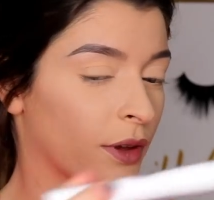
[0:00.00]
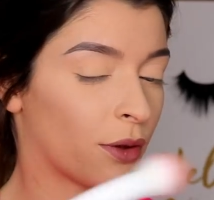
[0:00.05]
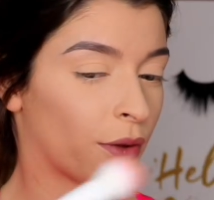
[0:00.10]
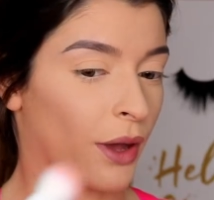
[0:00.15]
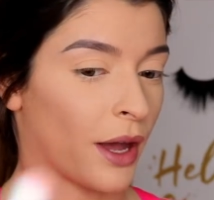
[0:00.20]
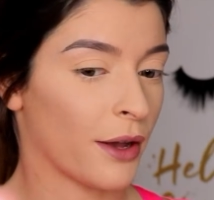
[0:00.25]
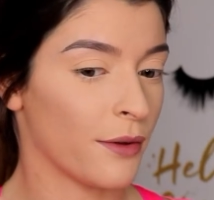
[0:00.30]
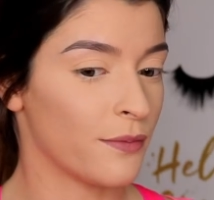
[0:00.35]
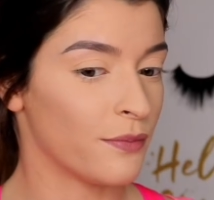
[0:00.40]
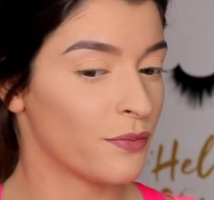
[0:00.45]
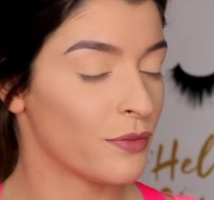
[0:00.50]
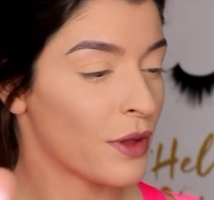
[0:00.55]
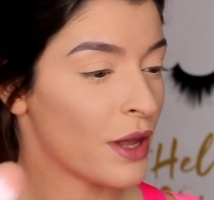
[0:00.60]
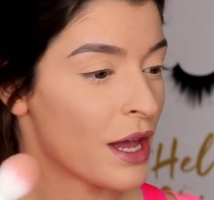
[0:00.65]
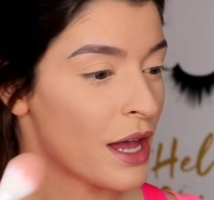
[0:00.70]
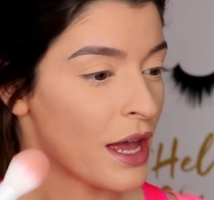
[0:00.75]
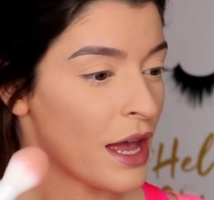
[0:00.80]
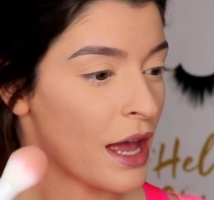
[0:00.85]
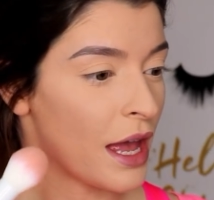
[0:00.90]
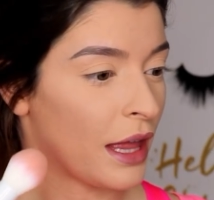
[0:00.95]
Okay.
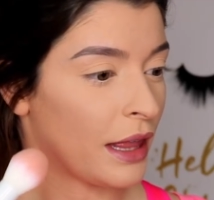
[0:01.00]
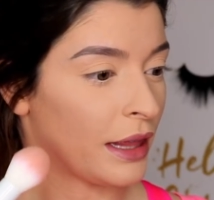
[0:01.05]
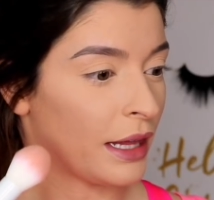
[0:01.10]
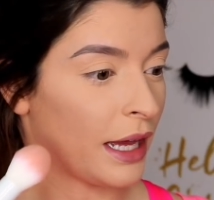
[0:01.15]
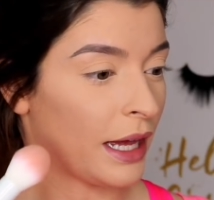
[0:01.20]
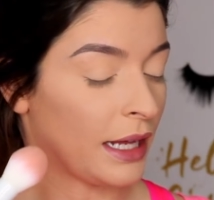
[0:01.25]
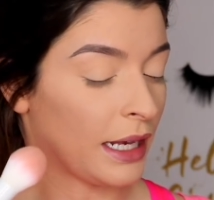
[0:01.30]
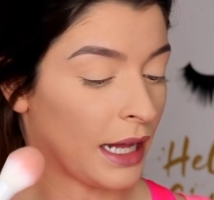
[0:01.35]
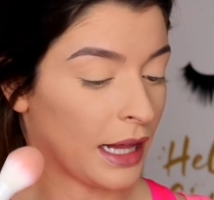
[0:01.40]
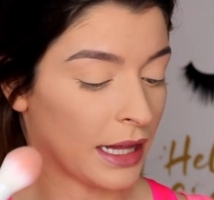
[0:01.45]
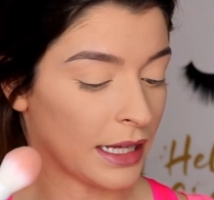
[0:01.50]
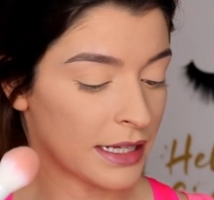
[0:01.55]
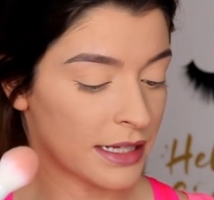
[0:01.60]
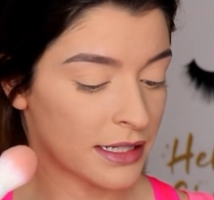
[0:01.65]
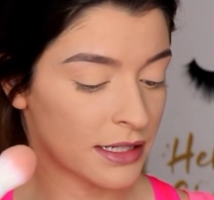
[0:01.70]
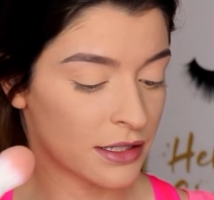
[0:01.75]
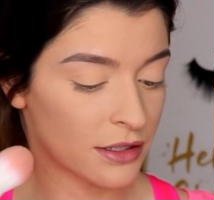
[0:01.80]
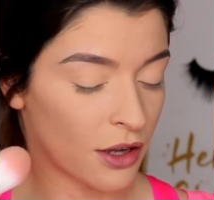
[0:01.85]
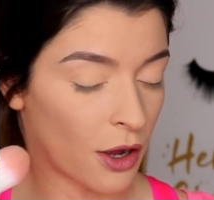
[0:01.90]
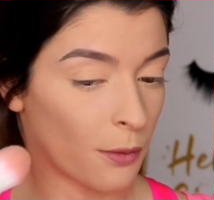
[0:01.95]
And then
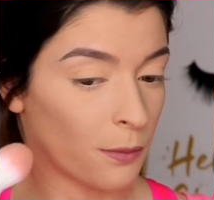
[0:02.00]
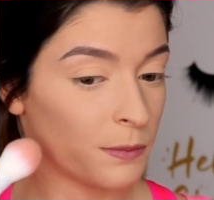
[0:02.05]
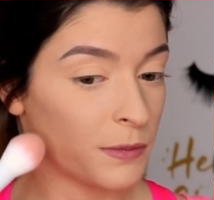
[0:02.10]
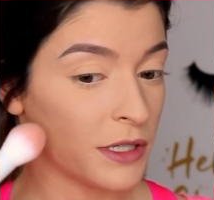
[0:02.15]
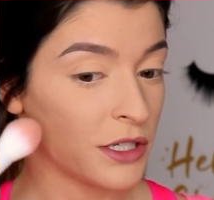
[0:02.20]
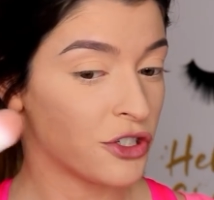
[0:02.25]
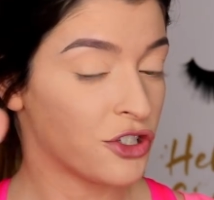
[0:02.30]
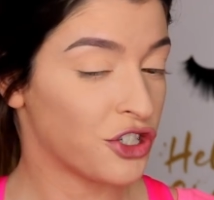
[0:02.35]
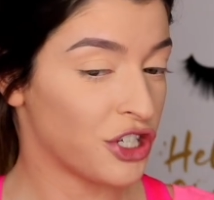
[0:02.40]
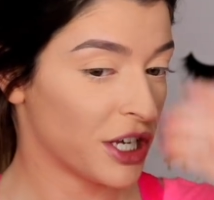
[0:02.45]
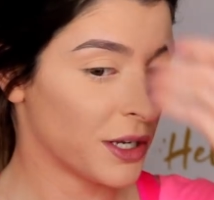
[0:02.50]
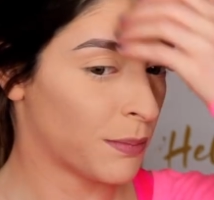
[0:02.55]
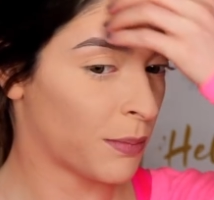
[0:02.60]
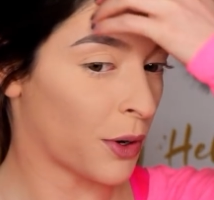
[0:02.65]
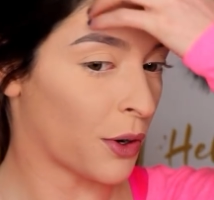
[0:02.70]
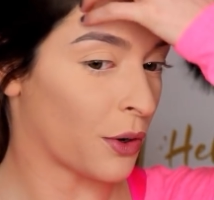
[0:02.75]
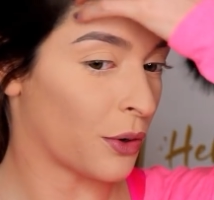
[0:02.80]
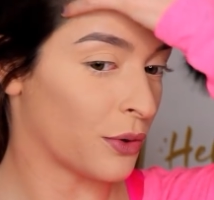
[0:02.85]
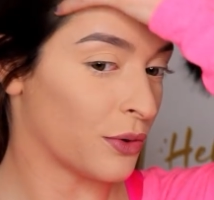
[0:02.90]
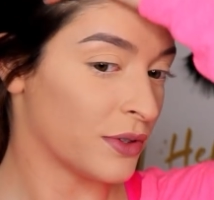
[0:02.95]
let's sculpt these
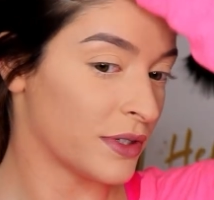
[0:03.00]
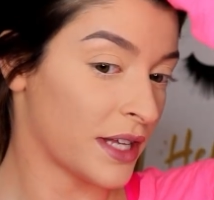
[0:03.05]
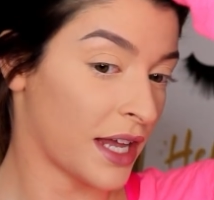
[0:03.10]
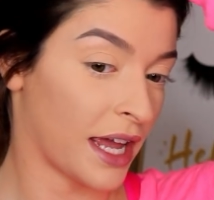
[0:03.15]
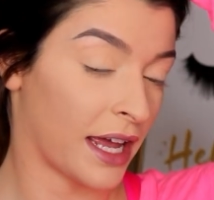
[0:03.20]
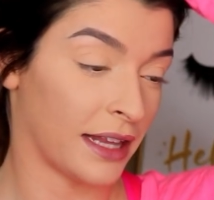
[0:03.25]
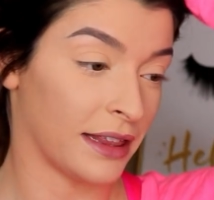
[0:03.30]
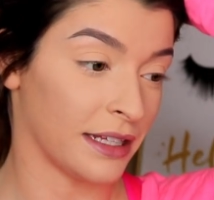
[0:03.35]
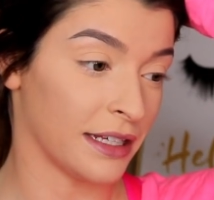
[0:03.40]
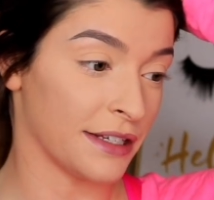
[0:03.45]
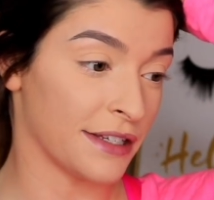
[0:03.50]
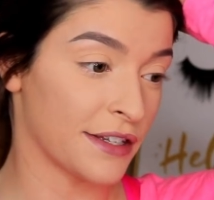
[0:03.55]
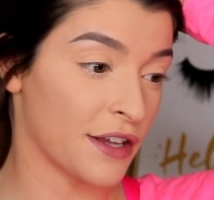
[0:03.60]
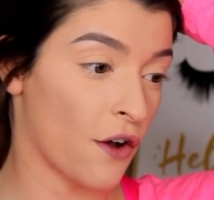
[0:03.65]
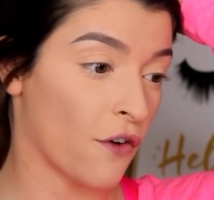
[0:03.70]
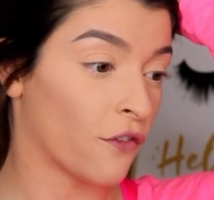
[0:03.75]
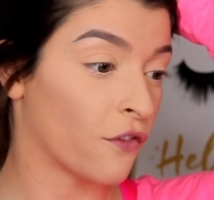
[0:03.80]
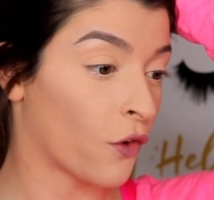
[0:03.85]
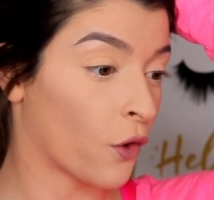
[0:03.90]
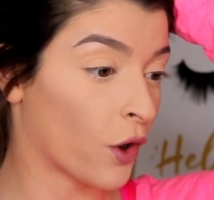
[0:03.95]
cheekbones and this
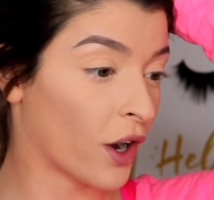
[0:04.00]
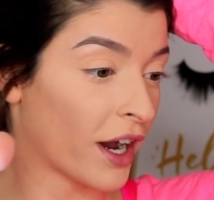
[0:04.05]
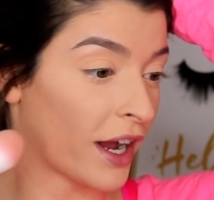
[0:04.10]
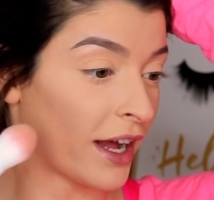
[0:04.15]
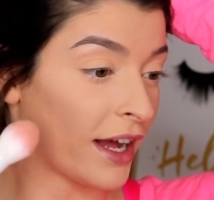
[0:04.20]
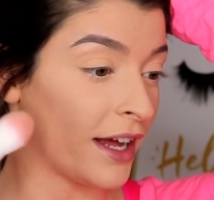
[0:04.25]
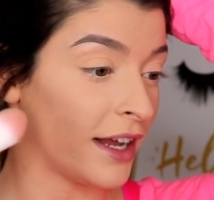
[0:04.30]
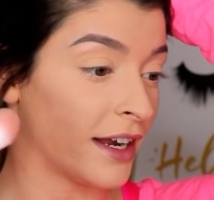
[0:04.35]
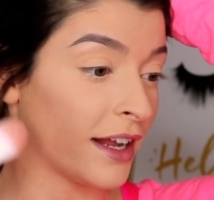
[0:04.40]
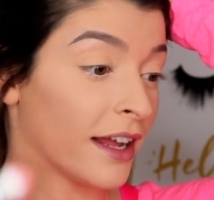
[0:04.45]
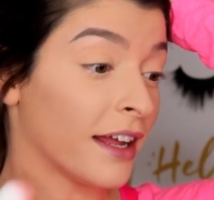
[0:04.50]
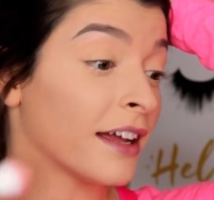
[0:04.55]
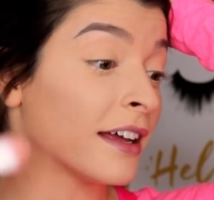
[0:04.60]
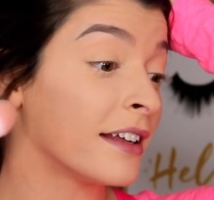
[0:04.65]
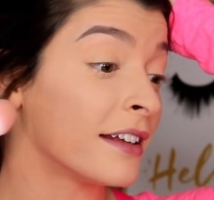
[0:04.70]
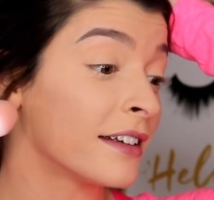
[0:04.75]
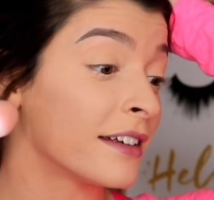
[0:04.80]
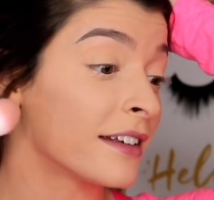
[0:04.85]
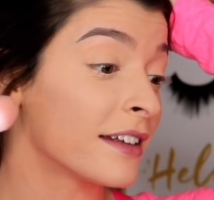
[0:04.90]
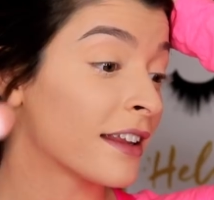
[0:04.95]
forehead
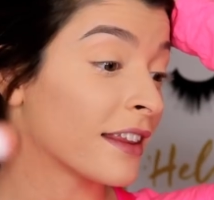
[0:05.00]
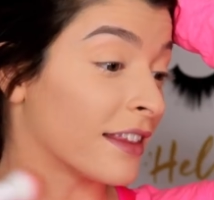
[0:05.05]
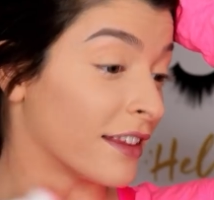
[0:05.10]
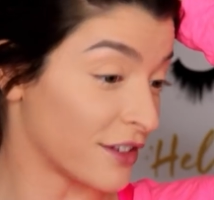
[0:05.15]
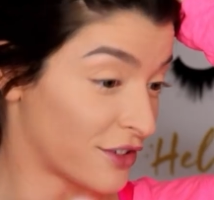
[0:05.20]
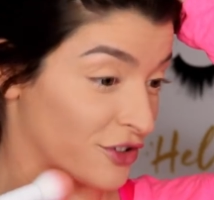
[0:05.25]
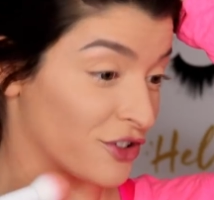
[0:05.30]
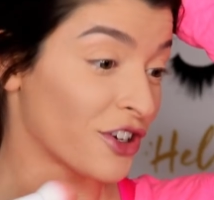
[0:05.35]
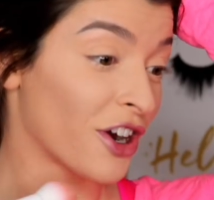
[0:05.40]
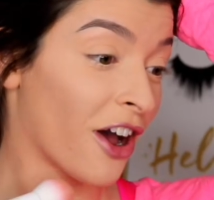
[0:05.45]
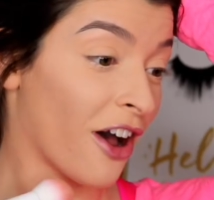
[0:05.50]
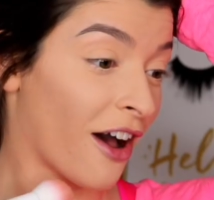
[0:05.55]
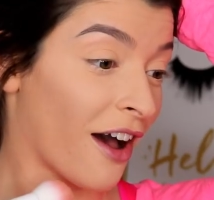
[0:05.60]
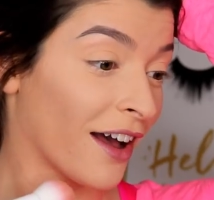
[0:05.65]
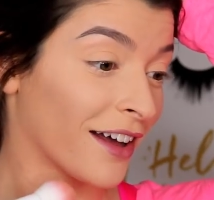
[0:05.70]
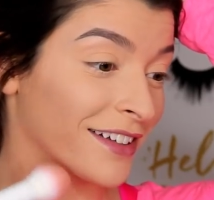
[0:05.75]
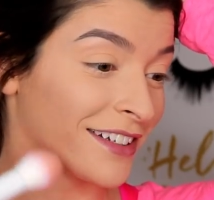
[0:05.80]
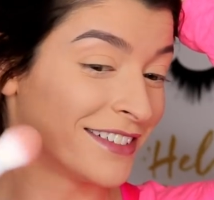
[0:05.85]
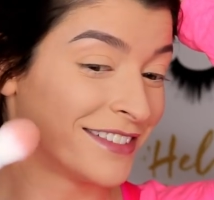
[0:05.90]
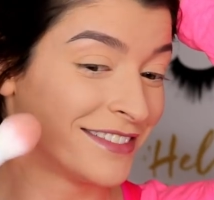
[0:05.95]
and this jaw.